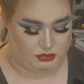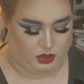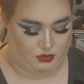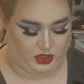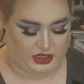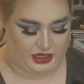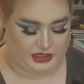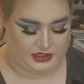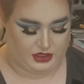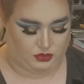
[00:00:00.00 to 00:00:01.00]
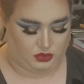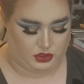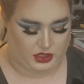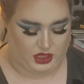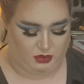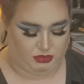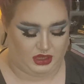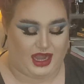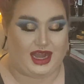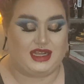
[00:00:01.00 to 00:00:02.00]
And when I did want a
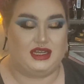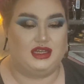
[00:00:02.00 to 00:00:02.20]
black